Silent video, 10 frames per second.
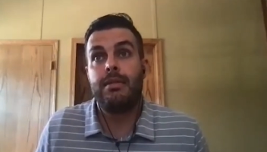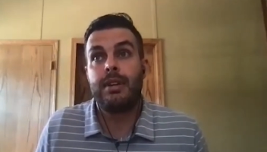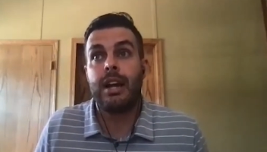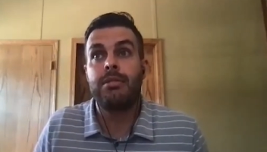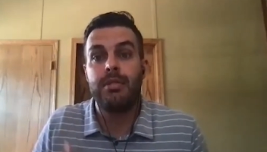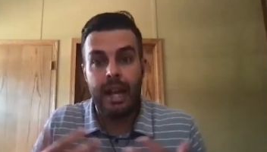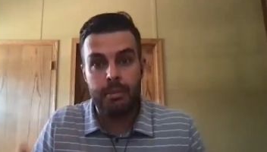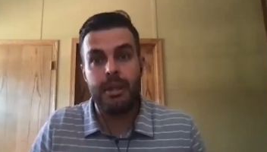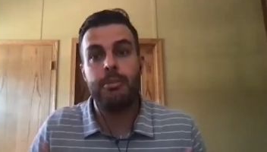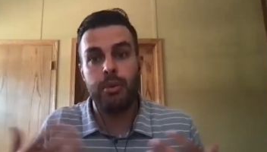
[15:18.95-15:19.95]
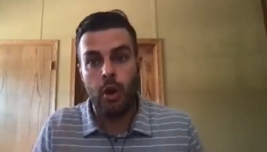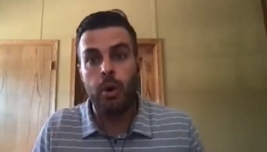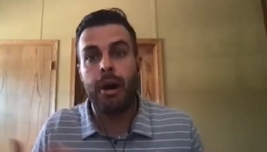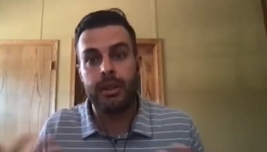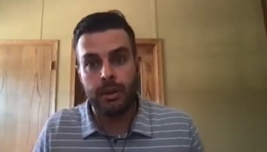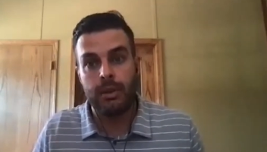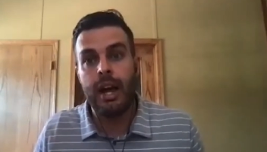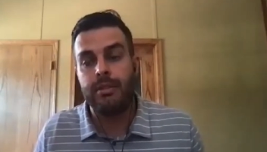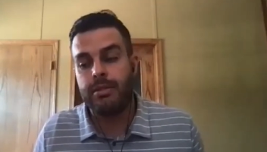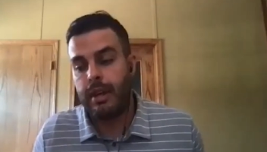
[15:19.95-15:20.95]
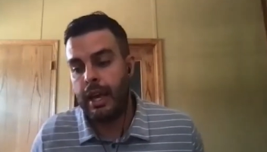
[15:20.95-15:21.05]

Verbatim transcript: kind of let people know about their life.